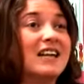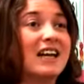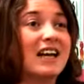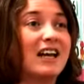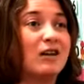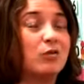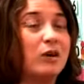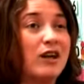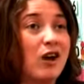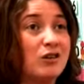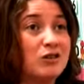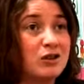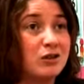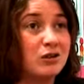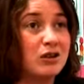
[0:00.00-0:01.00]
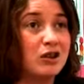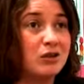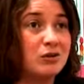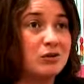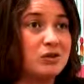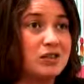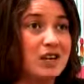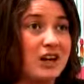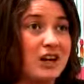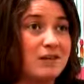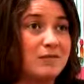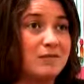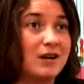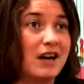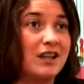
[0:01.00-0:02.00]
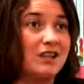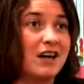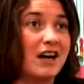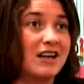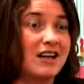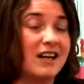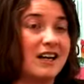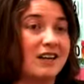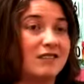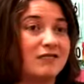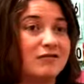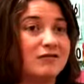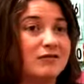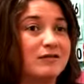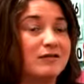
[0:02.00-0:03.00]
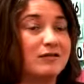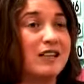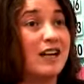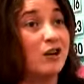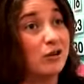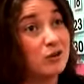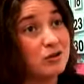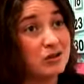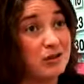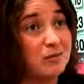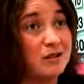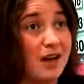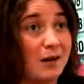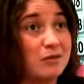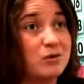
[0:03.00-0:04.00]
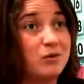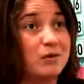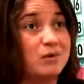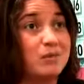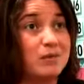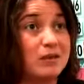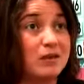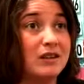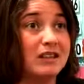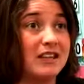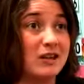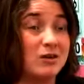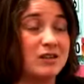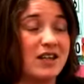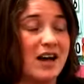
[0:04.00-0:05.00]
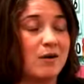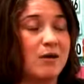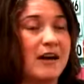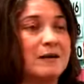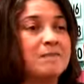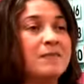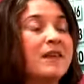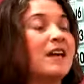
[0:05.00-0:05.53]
And we also use a lot of letters sometimes. We build the letters that way.